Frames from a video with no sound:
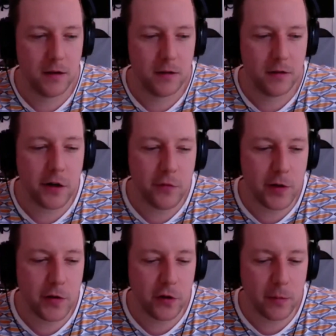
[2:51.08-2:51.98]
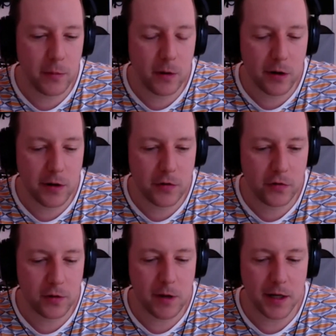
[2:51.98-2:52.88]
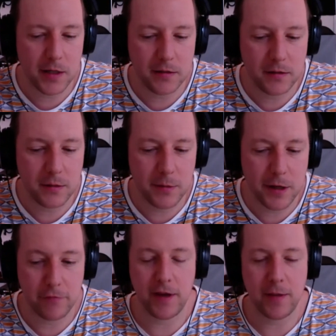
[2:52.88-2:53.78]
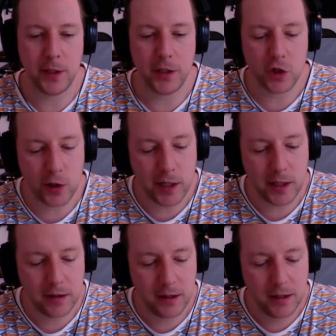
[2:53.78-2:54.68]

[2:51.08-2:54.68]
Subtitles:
There have been some artists in my family tree,